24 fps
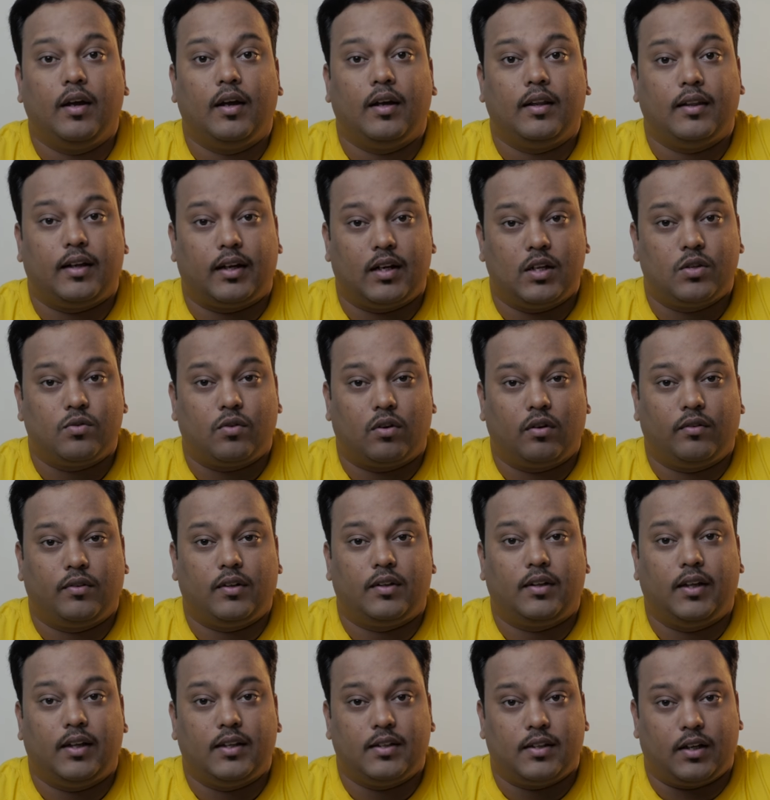That is one of the
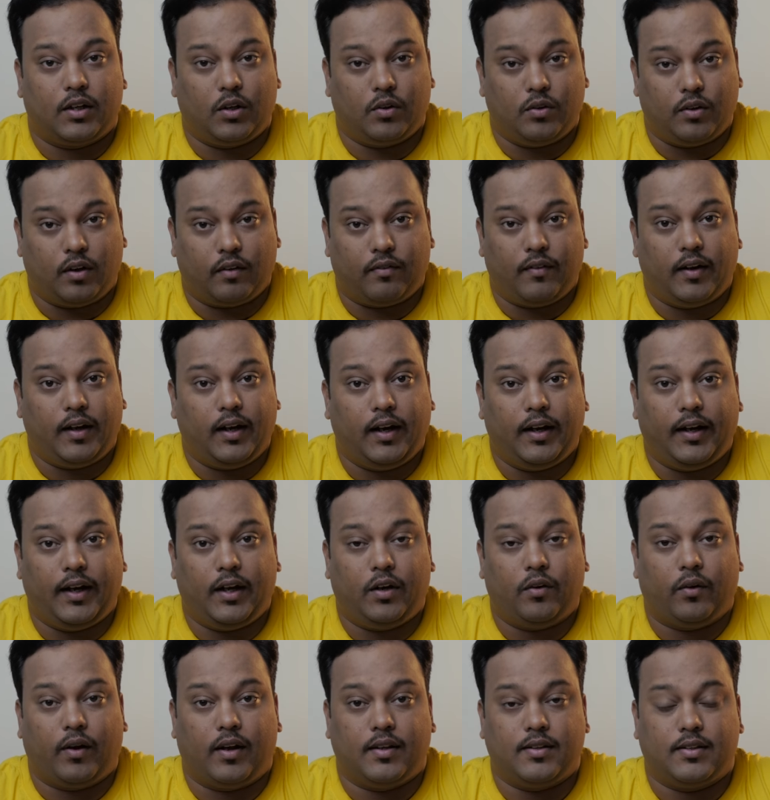things that you definitely need
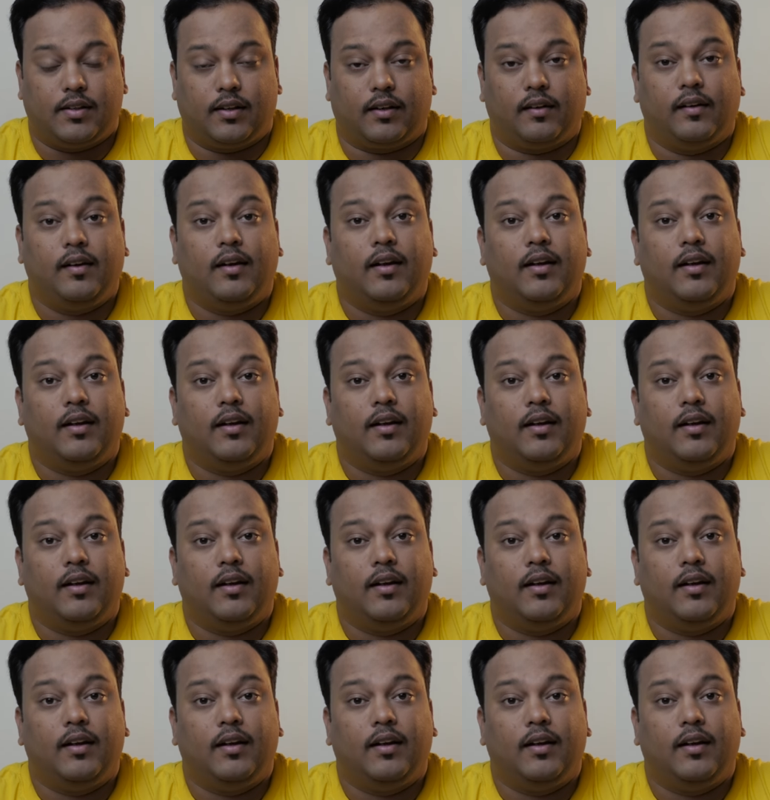to answer.